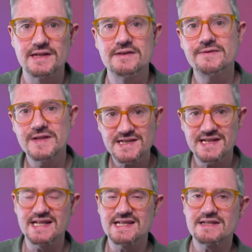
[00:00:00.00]
So the first
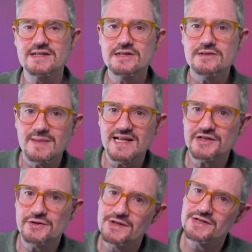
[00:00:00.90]
thing is, do
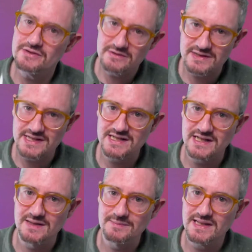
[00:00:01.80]
make sure that Do Not
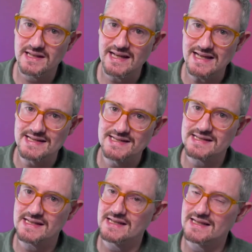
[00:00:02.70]
Disturb
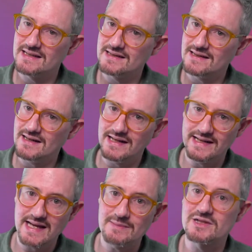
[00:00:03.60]
is
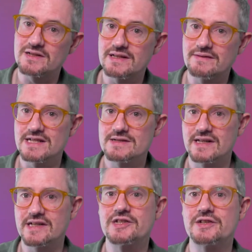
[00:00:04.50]
enabled on the device
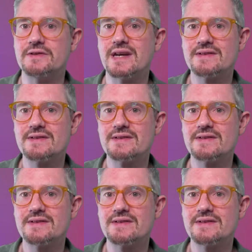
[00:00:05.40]
running Shoot.